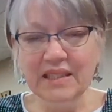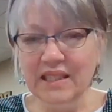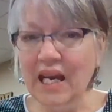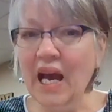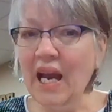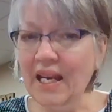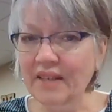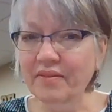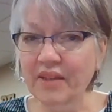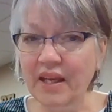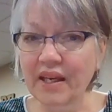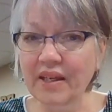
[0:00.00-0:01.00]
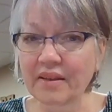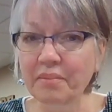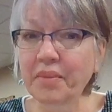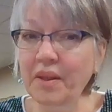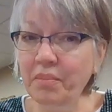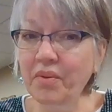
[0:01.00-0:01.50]
Kind of like
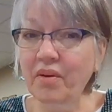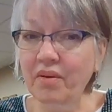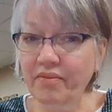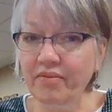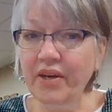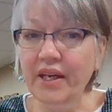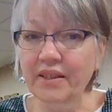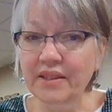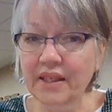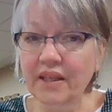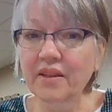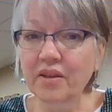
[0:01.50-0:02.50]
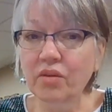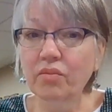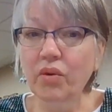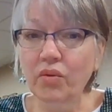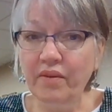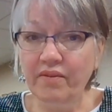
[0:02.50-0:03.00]
people are afraid to get the
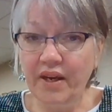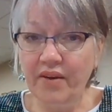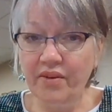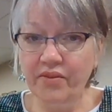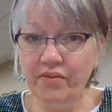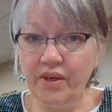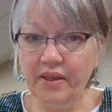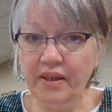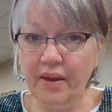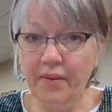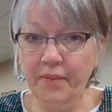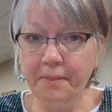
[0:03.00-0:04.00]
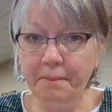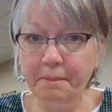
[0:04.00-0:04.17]
coronavirus right now.